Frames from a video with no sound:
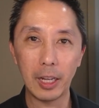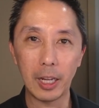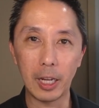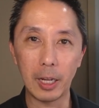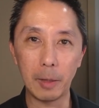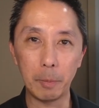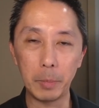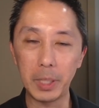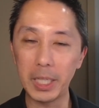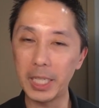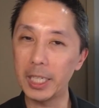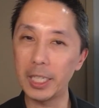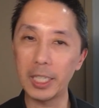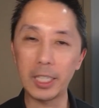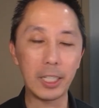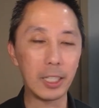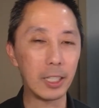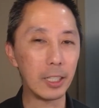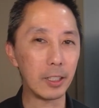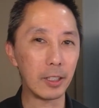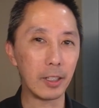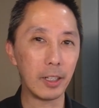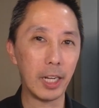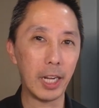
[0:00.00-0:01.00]
meeting,
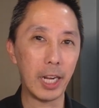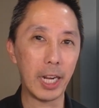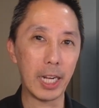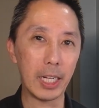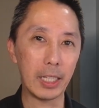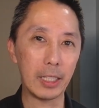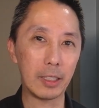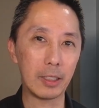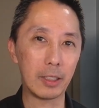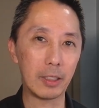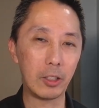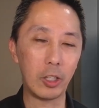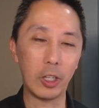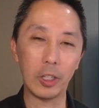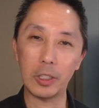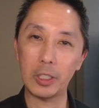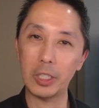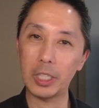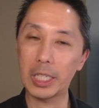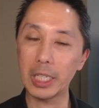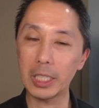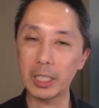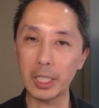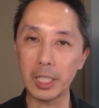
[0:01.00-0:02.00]
and you
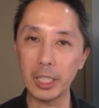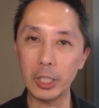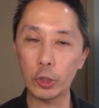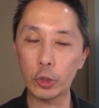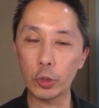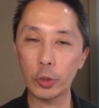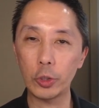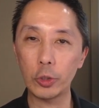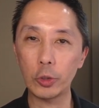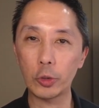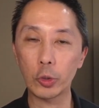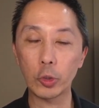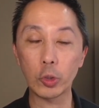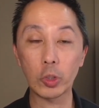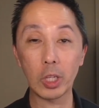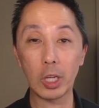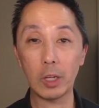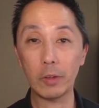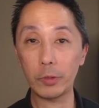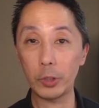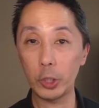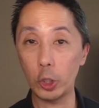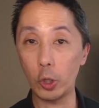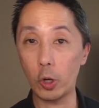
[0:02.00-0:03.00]
get to introduce
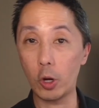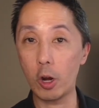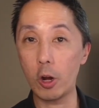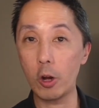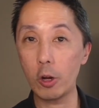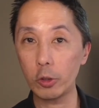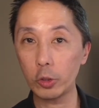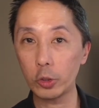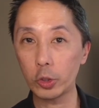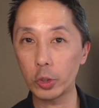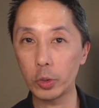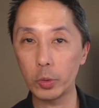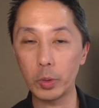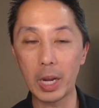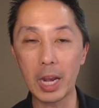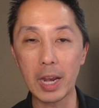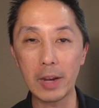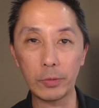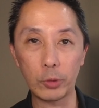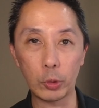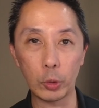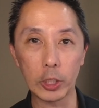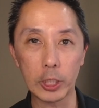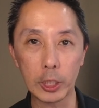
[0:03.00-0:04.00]
yourself. You also
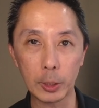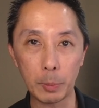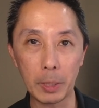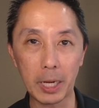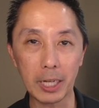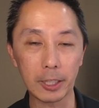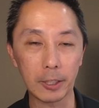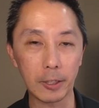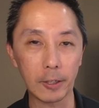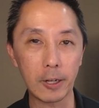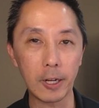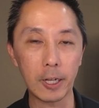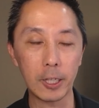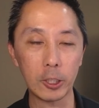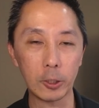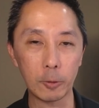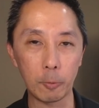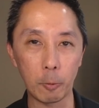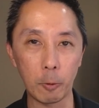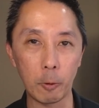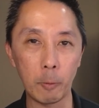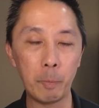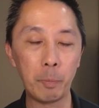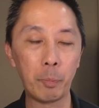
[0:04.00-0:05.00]
have to expect the
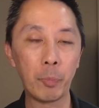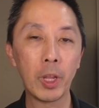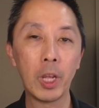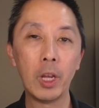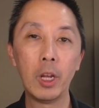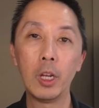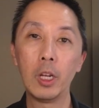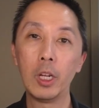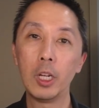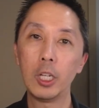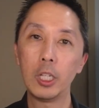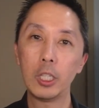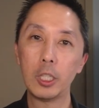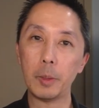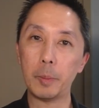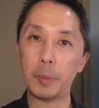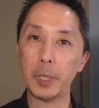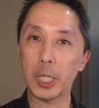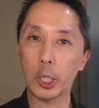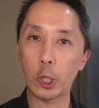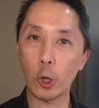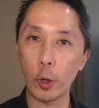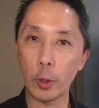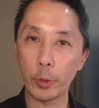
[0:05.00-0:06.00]
customer to be
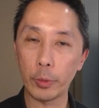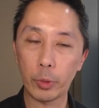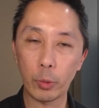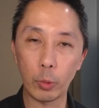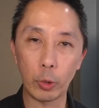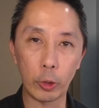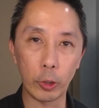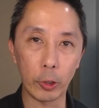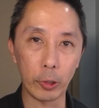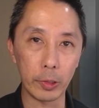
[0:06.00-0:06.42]
going through your